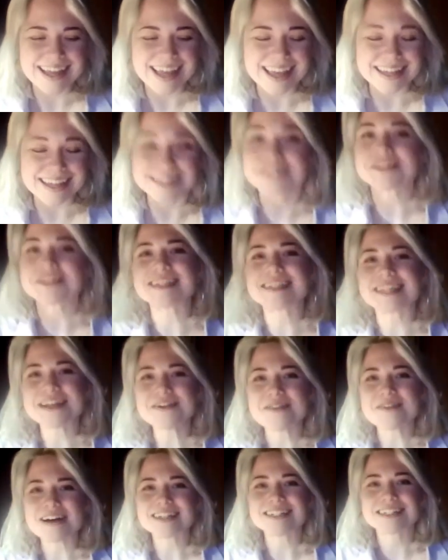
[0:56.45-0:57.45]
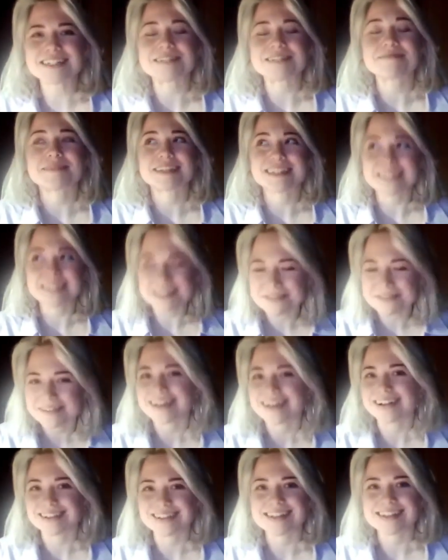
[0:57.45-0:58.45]
interesting question, but
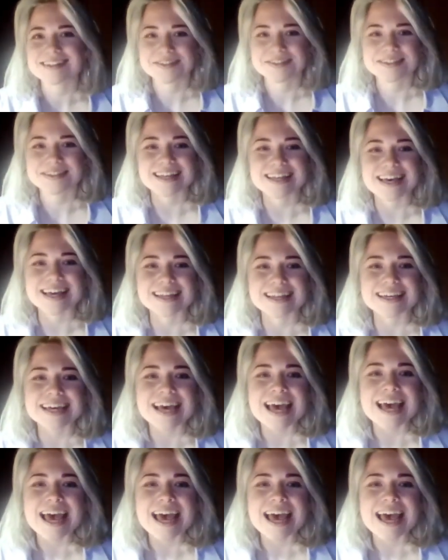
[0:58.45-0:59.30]
difficult, as you said.